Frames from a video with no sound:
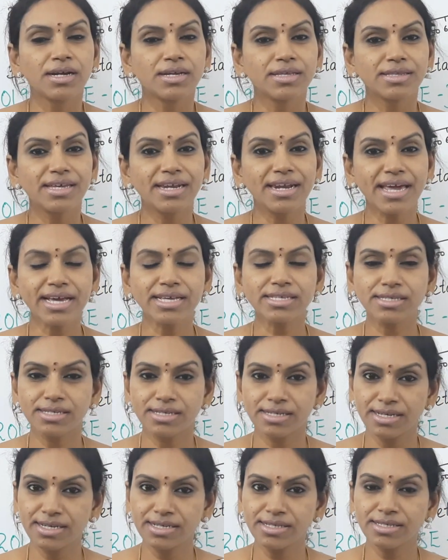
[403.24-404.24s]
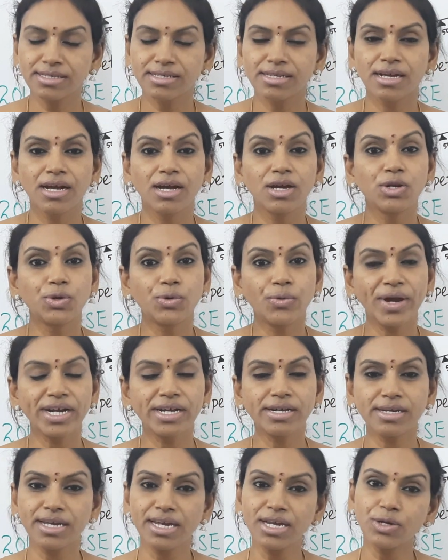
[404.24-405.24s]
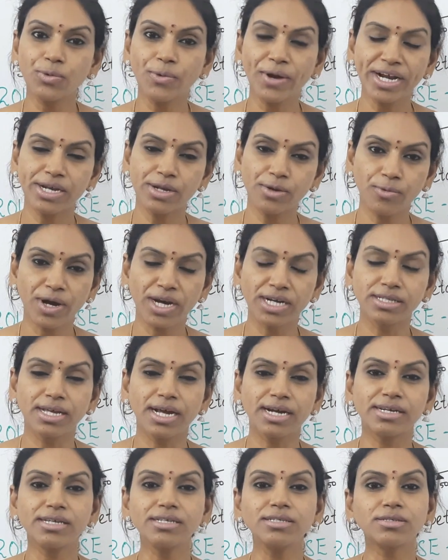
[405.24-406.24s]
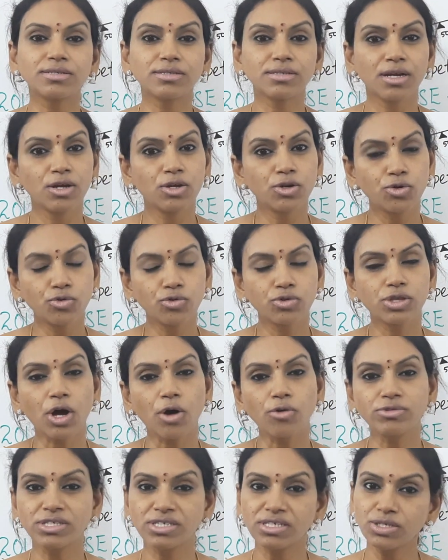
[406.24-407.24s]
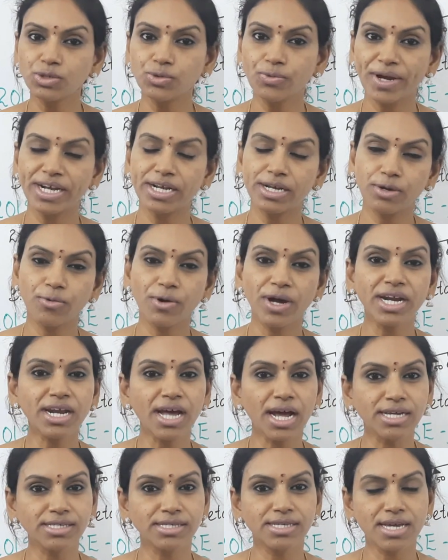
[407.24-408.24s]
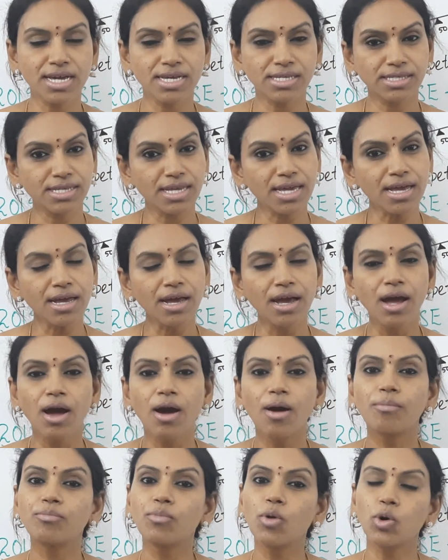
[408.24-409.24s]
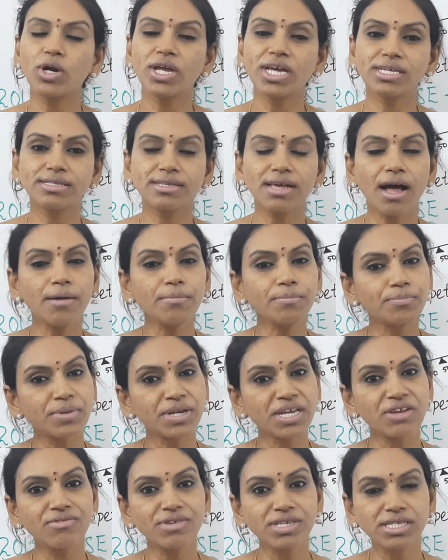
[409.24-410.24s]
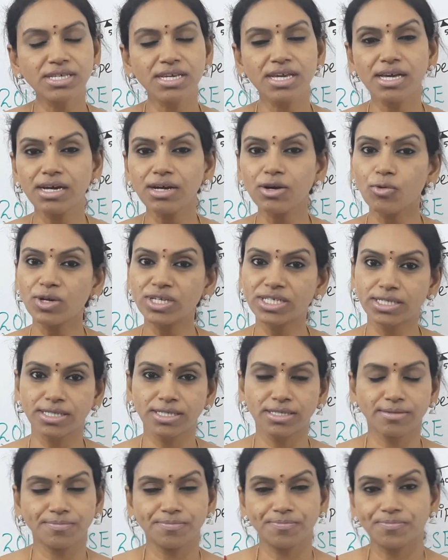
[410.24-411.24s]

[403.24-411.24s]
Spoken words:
The next is 2021, that is 2021 ICSE board exam previous year question.